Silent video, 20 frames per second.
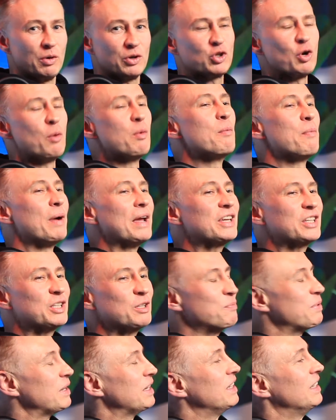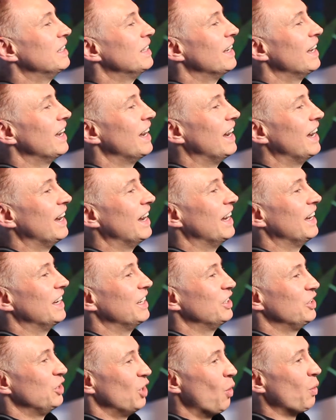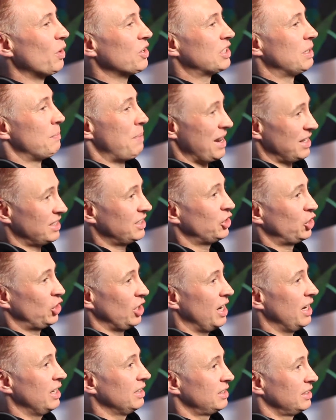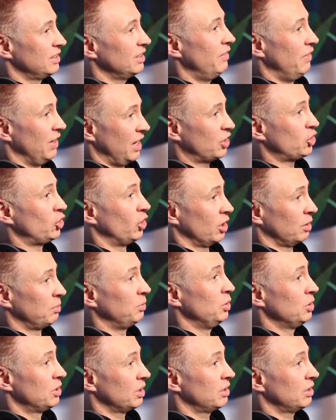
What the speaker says: drum and bass has been known as the bastard child of electronic music.